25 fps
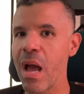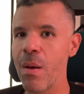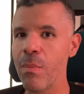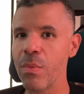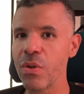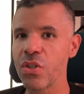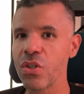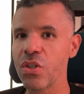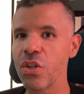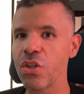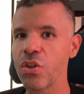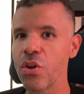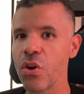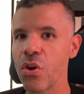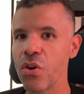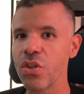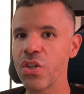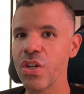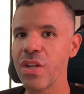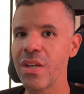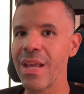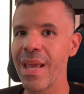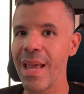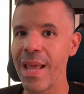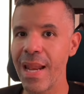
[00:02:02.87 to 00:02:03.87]
how much
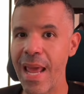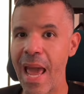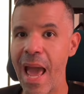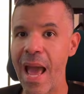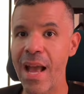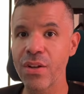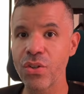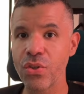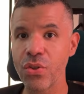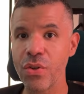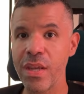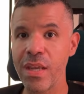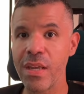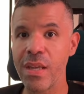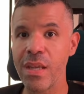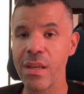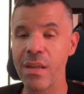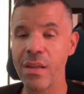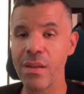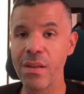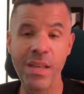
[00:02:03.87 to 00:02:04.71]
detergent it actually